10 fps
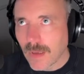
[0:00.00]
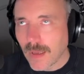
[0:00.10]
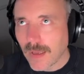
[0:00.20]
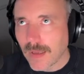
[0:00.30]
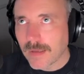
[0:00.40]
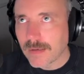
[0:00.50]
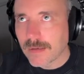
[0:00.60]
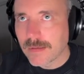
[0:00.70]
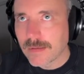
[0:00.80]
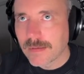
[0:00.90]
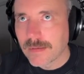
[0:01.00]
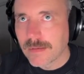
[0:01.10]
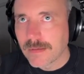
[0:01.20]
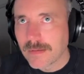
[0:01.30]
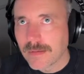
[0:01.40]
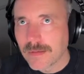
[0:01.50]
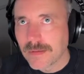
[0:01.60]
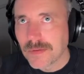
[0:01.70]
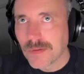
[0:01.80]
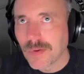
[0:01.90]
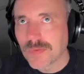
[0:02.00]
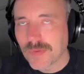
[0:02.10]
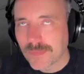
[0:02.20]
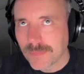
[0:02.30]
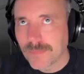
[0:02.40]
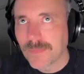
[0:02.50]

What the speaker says: and you also